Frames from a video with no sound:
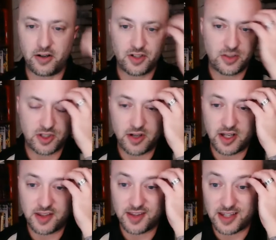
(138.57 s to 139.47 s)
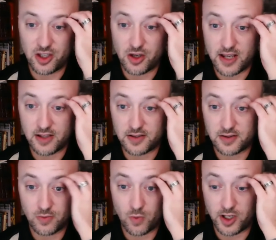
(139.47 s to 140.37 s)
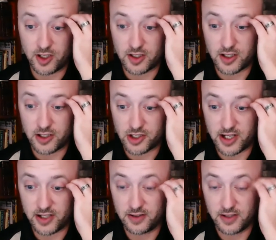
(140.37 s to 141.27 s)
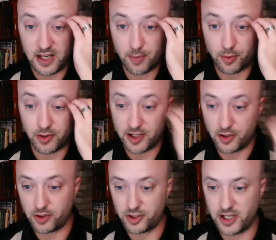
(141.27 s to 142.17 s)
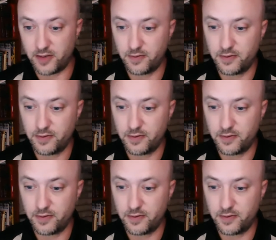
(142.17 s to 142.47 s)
was there anything that you guys wanted to touch on, April and/or Jeff?